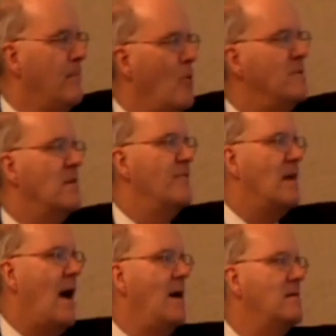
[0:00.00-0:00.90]
most of
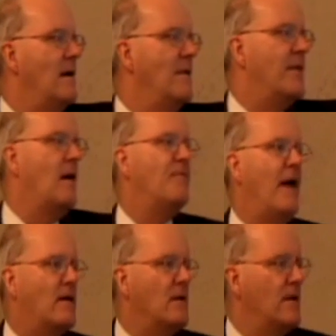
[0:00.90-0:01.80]
the content that our
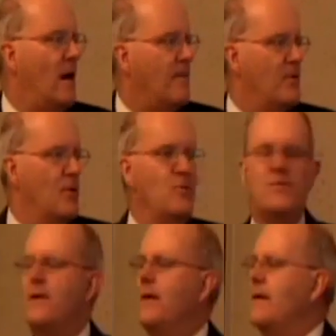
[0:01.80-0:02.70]
faculty are
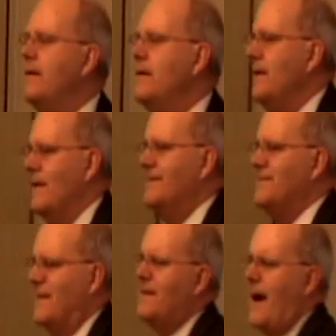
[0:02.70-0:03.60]
producing is
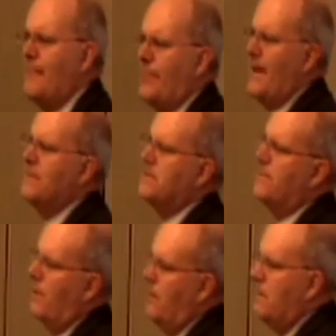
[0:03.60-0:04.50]

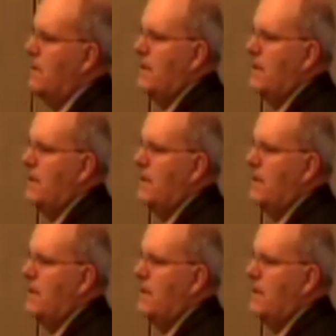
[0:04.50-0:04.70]
incomprehensible